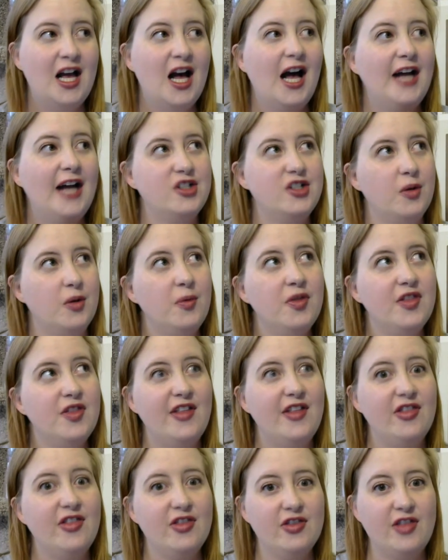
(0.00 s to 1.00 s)
I don't
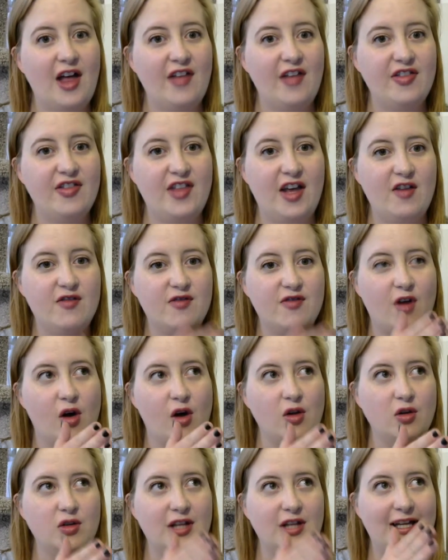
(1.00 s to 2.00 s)
think that they
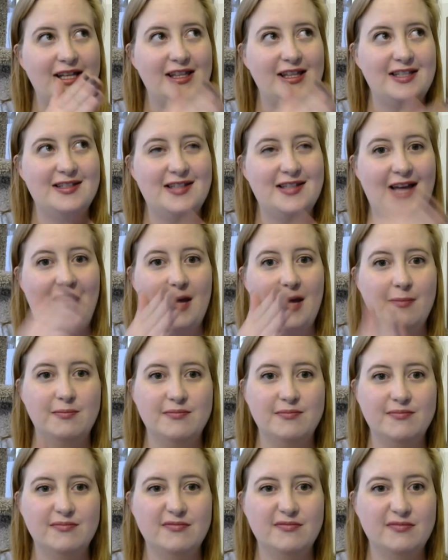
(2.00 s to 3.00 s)
follow like the
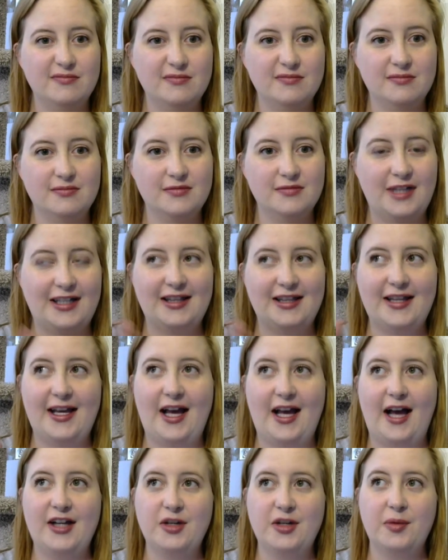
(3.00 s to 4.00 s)
same, like
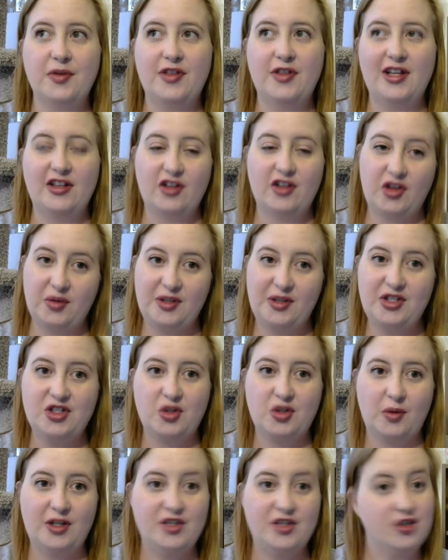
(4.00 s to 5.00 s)
they. I don't think the three
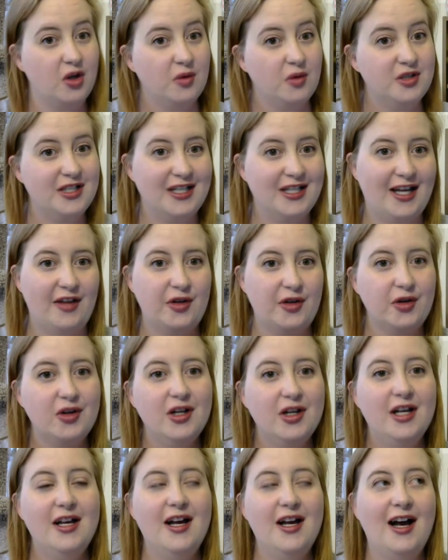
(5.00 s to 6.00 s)
stories go together.
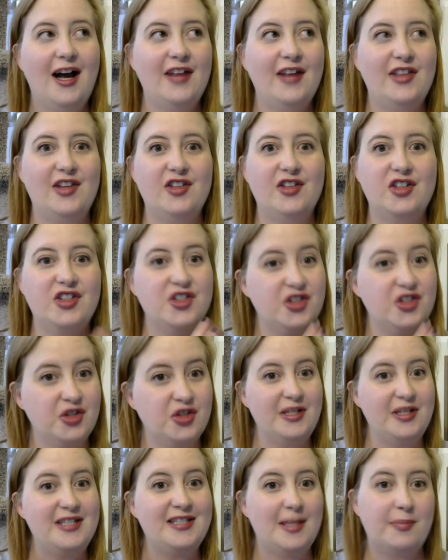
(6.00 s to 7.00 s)
I think they're just
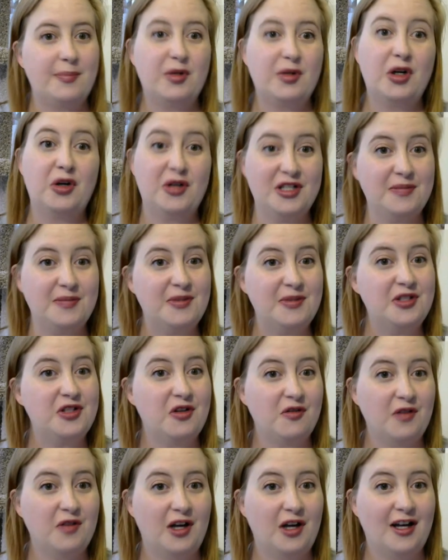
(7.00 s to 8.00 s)
separate Christmas
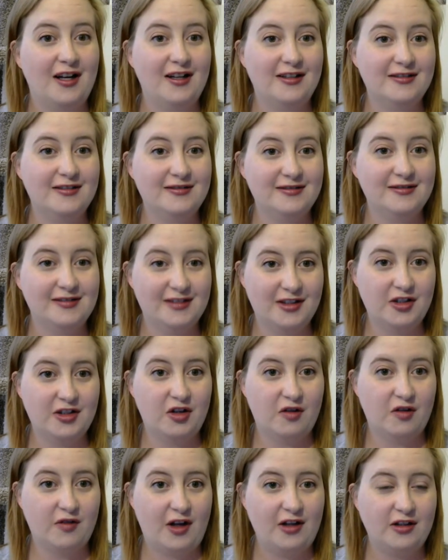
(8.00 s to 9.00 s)
no, uh,
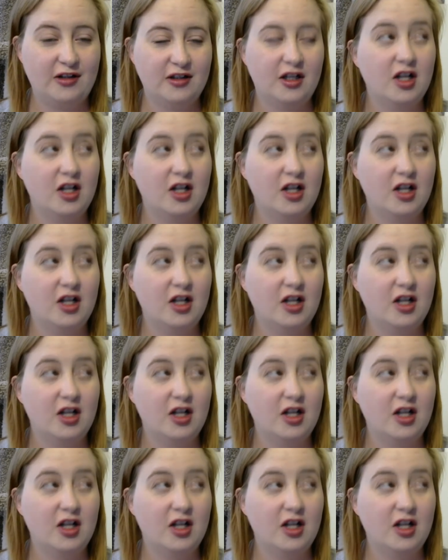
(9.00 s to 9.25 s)
novel,